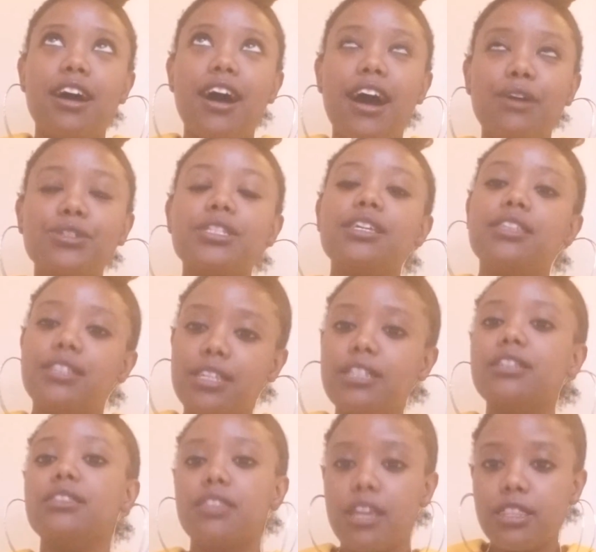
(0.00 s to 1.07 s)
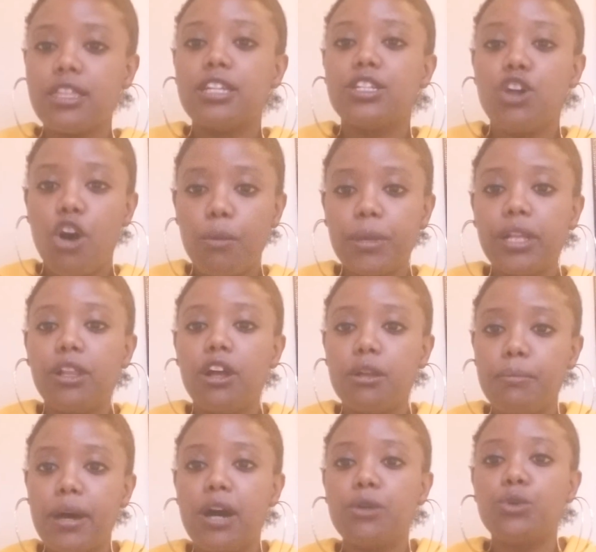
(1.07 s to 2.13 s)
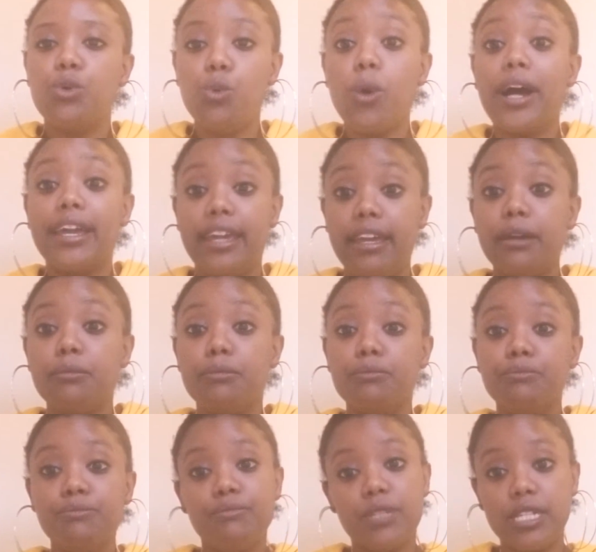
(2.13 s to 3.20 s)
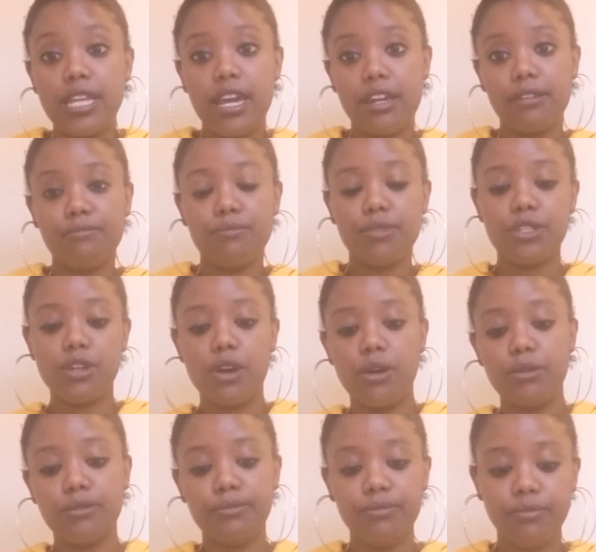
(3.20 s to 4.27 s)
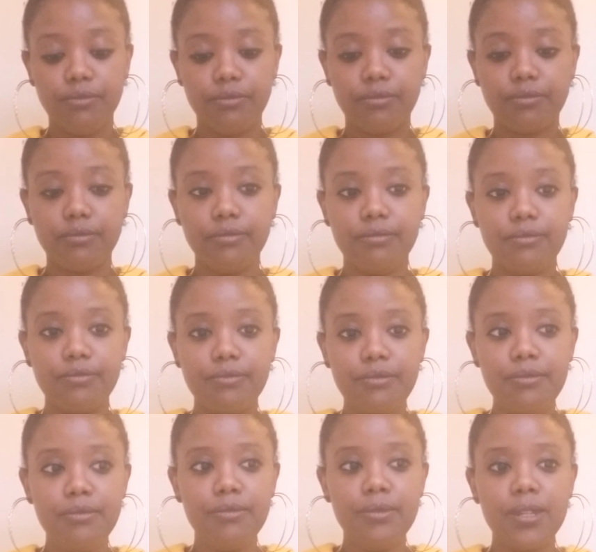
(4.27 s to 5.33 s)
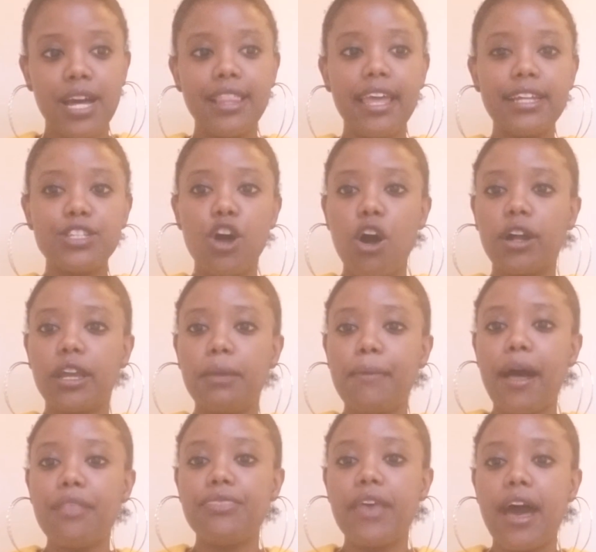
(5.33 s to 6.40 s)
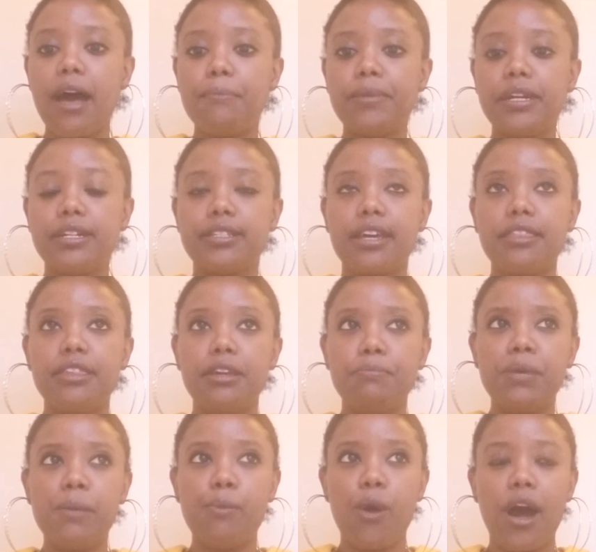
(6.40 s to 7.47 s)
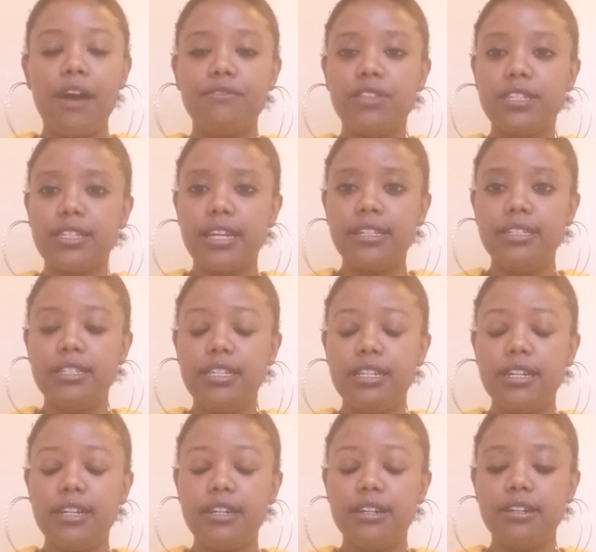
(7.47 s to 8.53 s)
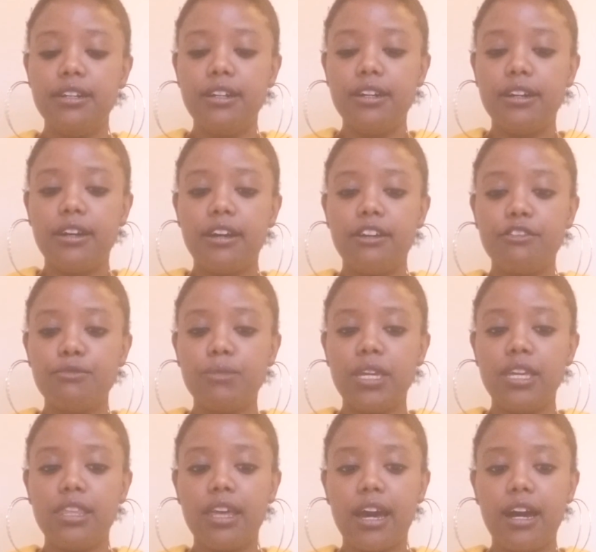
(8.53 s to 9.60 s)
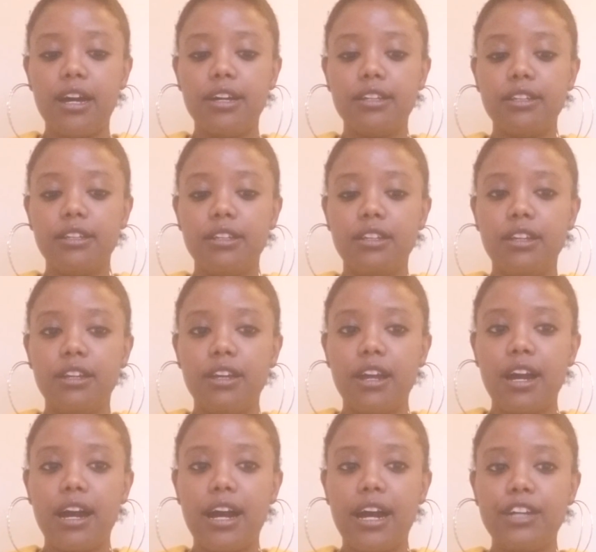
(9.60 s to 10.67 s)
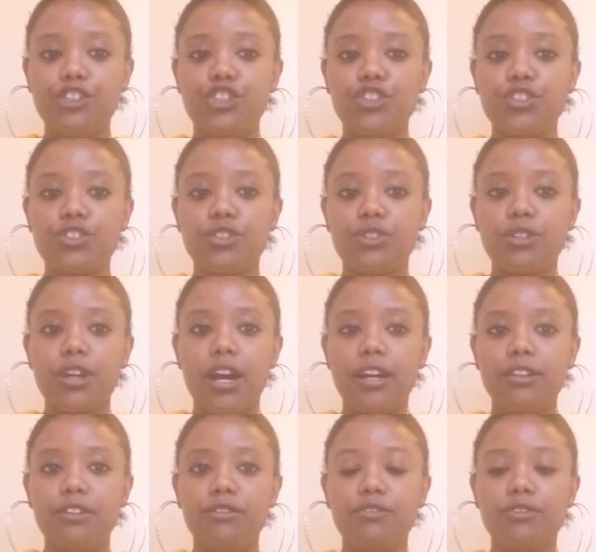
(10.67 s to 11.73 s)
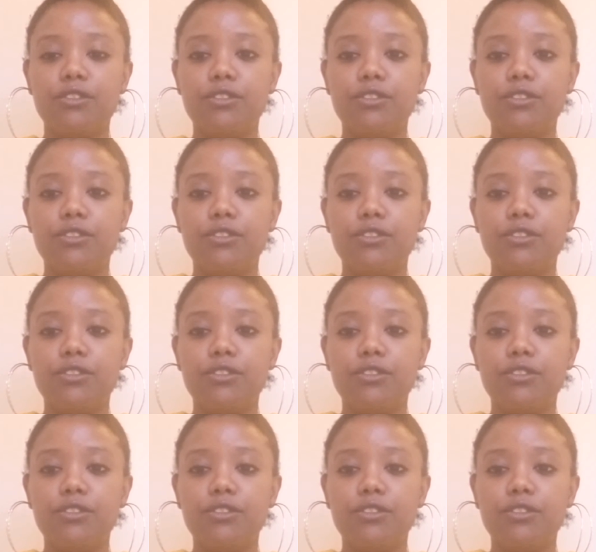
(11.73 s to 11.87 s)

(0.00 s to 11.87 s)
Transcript: I'll say this, they taught me a lot about who I am today. So I like talking about that, because I think people have this idea of me that I just kind of